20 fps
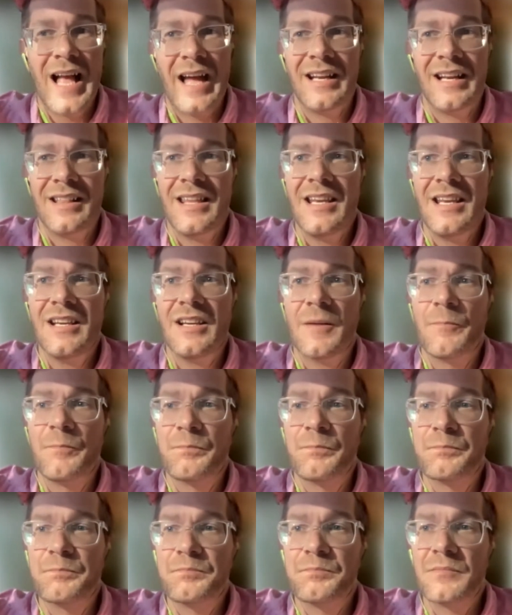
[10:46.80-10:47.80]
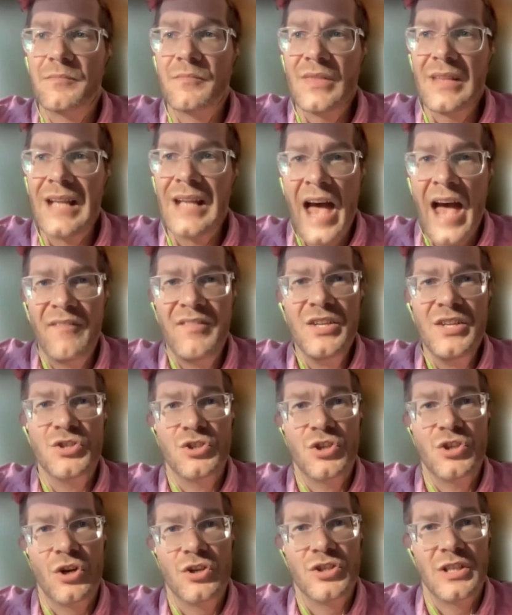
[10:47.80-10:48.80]
And I think having
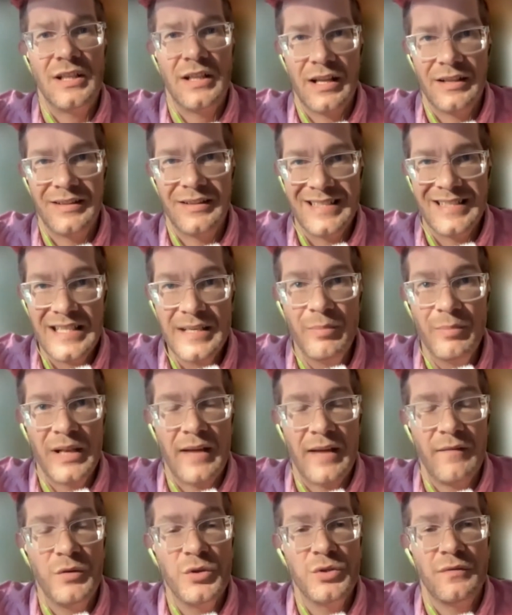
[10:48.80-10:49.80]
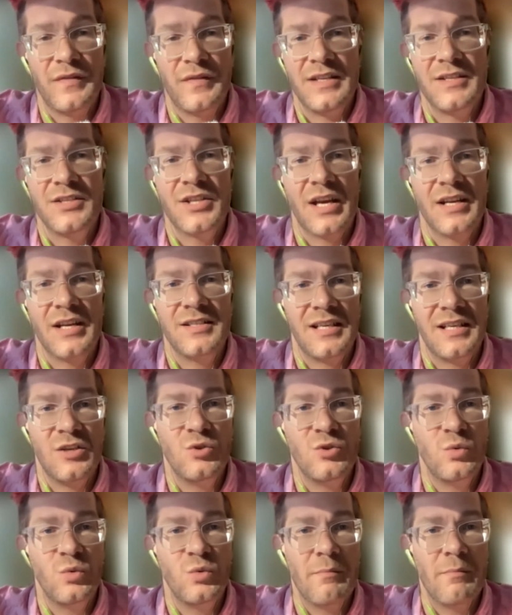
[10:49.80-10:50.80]
such deep levels of insights
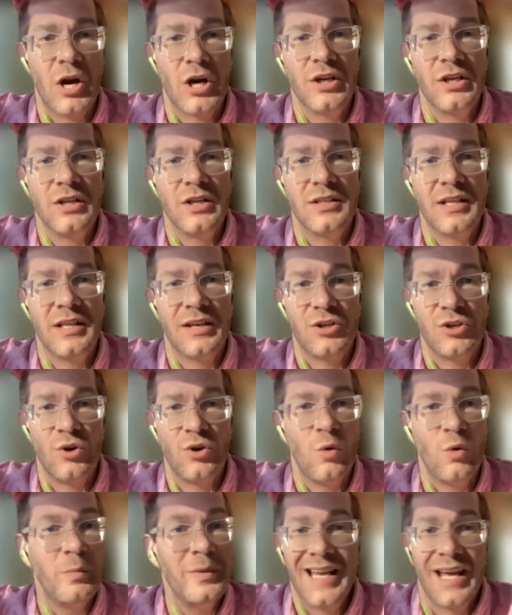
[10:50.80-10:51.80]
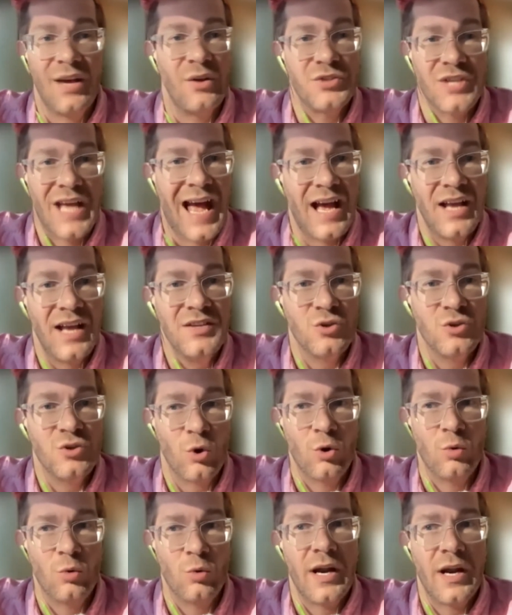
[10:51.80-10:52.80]
into a market that nobody else has,
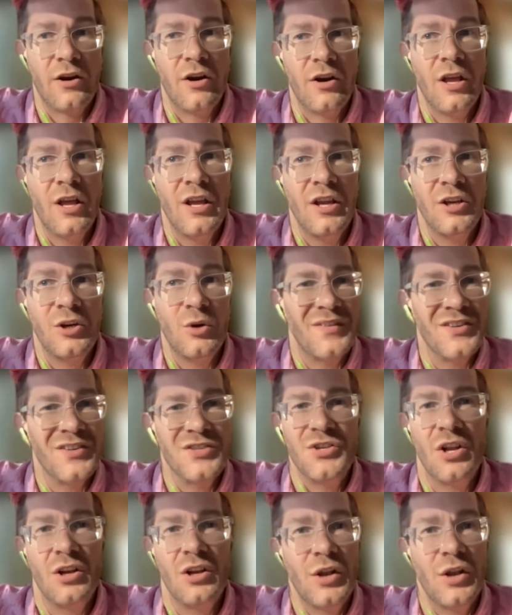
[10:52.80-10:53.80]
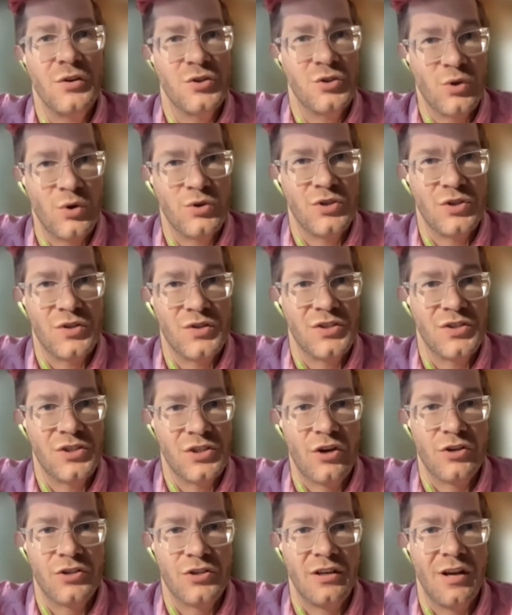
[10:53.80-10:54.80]
or where, there's not a lot of surgeons
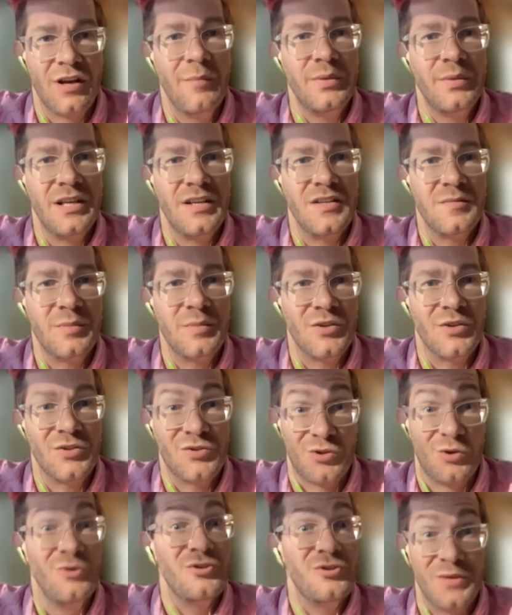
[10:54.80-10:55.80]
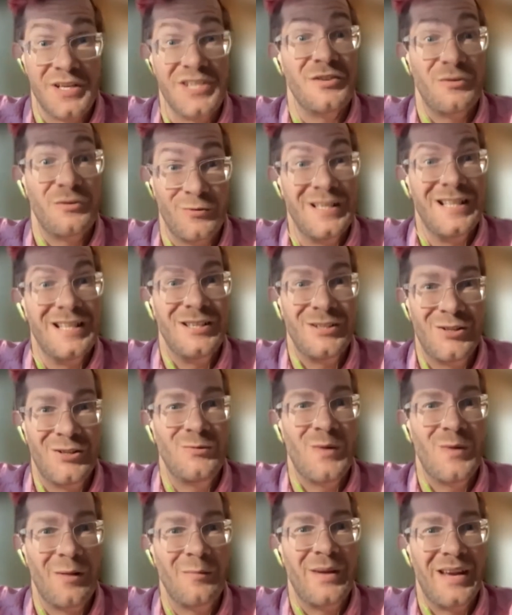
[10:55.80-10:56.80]
starting companies, because surgery is a really
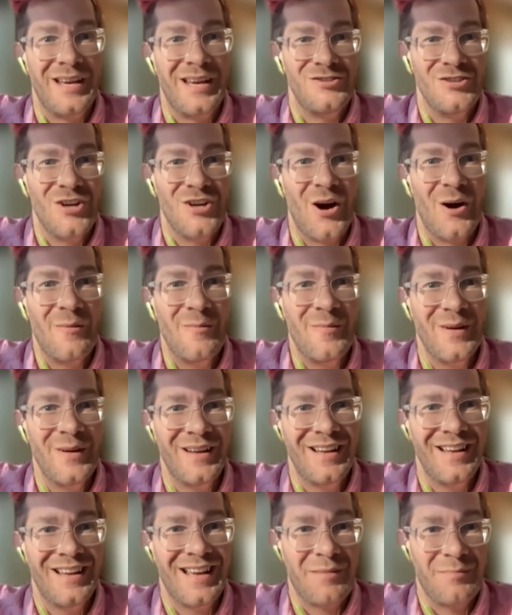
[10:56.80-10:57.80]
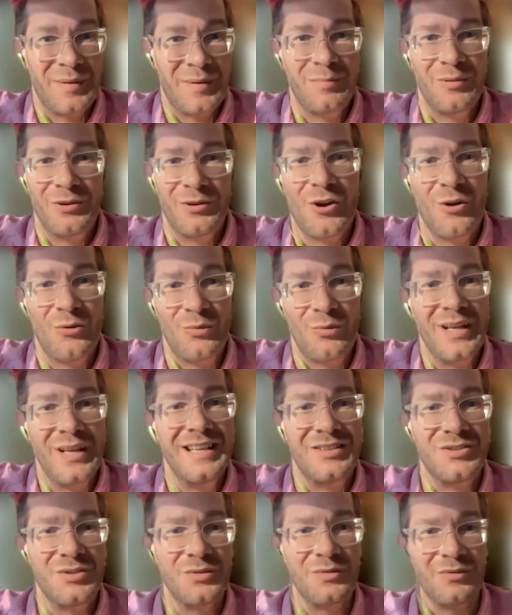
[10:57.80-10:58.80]
well-paid job and people are not
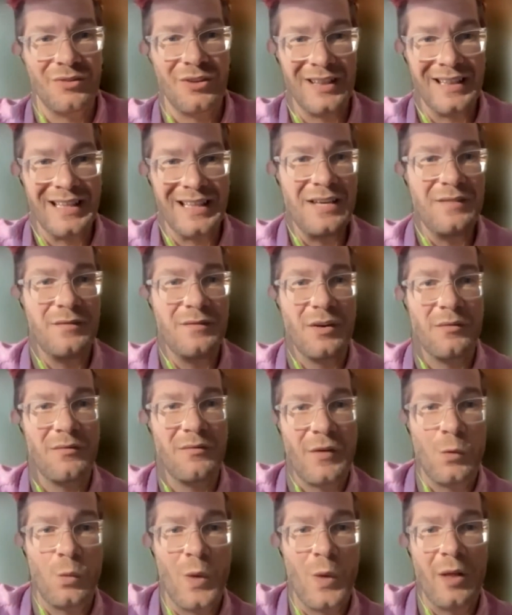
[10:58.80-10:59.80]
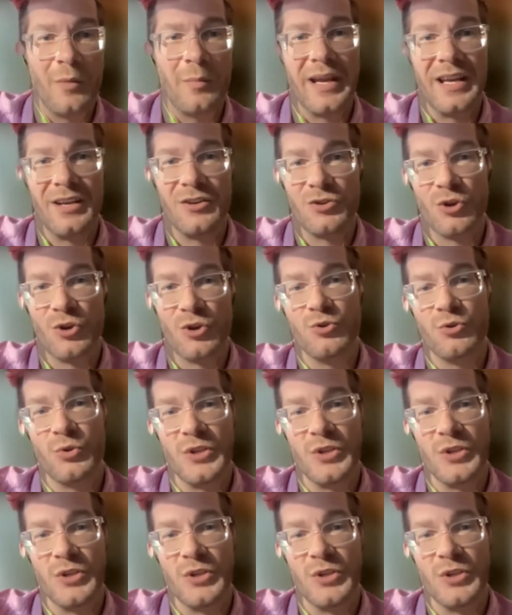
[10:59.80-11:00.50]
willing to leave a well-paying surgery